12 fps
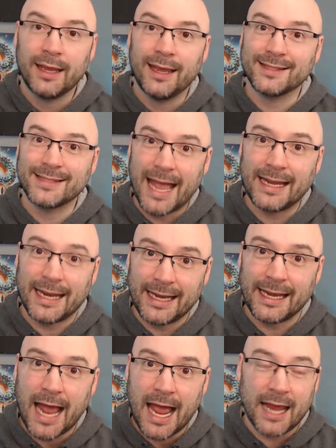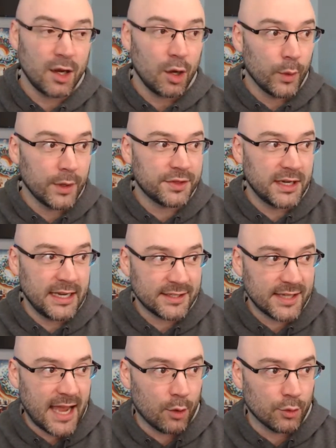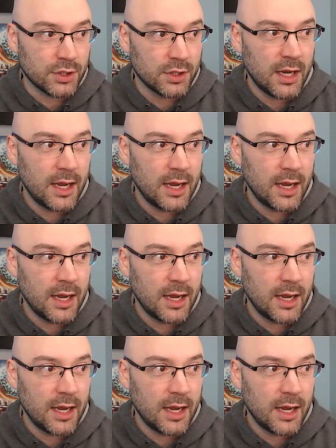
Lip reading: is $9.99 with the discount,